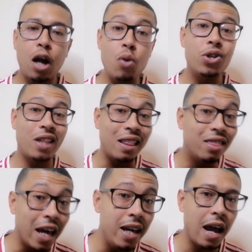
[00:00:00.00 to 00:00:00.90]
coach
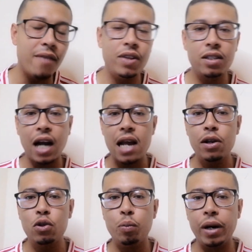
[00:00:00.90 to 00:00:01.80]
that they have
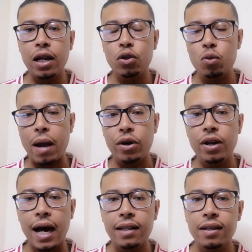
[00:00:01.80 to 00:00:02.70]
decided to bring into
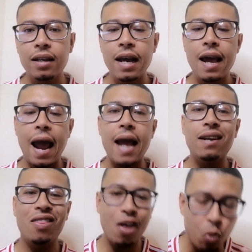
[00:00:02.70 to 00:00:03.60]
Man United,
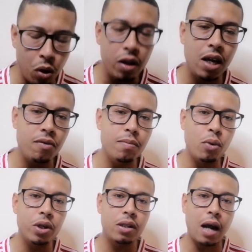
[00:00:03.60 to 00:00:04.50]
and they will give
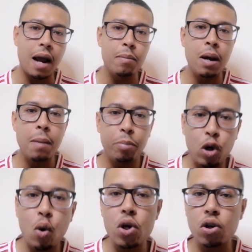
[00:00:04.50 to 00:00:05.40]
him more time
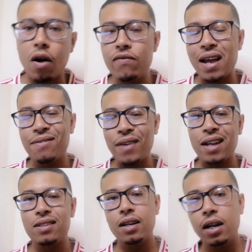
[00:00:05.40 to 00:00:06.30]
because of that
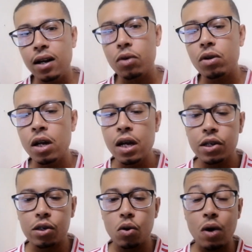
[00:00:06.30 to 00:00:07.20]
factor alone.
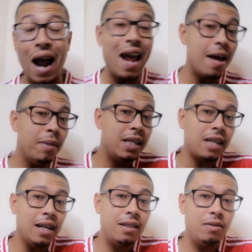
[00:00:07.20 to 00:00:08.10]
So I am
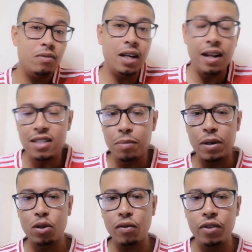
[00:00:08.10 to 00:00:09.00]
excited. It is a
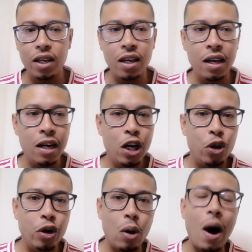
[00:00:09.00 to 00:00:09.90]
bit of the
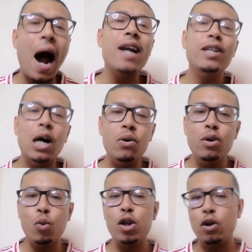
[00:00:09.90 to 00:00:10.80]

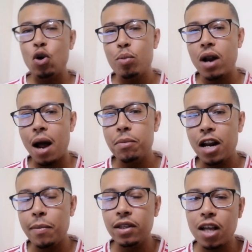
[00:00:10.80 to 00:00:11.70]
unknown with Ruben
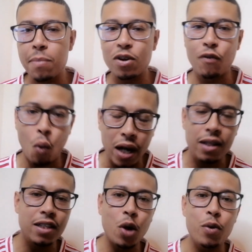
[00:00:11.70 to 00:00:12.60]
Amorim in terms of
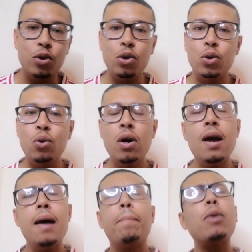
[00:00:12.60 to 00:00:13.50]
what he's going to do,
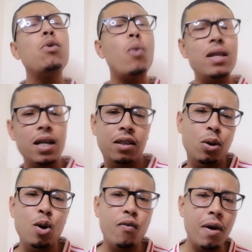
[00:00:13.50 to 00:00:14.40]
but we wait
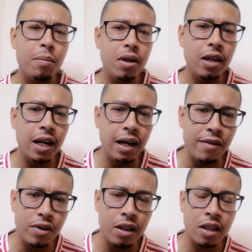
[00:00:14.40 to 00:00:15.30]
until November the
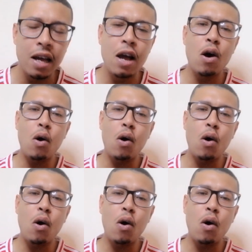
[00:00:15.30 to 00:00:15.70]
11th